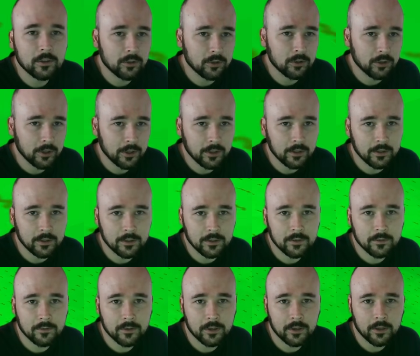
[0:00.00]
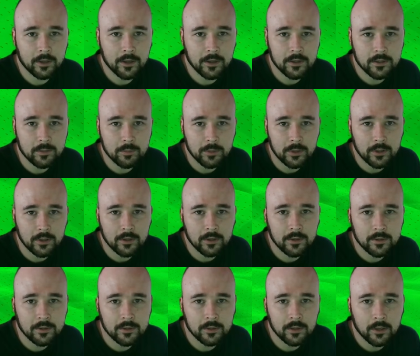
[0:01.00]
terrain is very nice
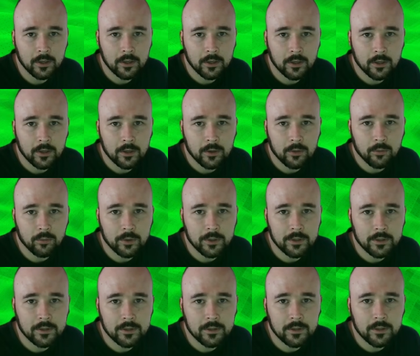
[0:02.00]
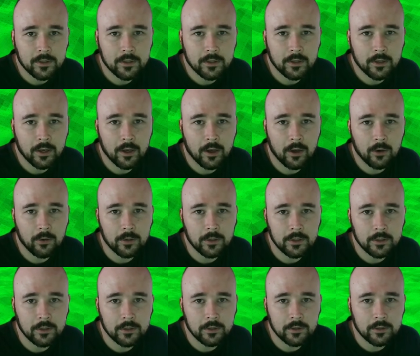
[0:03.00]
because we see how
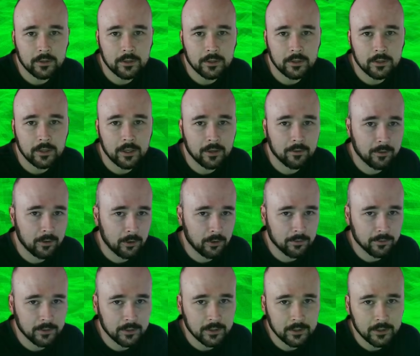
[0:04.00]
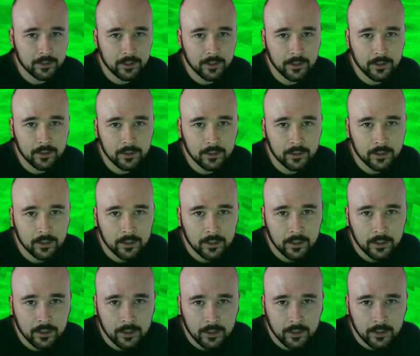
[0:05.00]
the level of detail
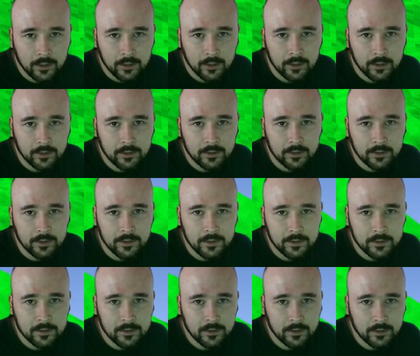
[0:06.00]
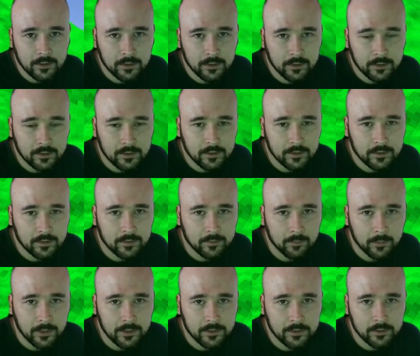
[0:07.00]
in the distance
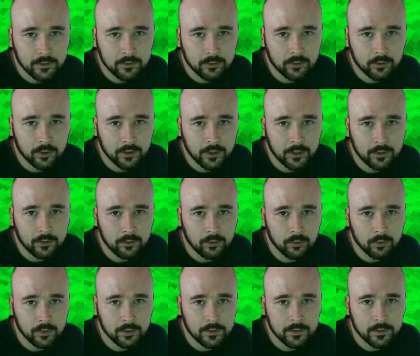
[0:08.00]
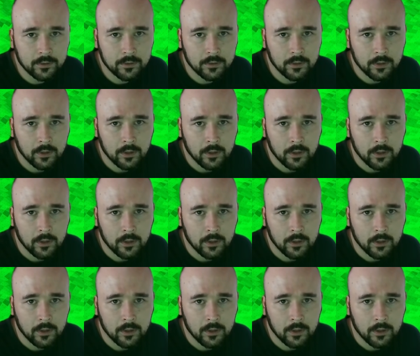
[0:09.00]
makes the terrain looks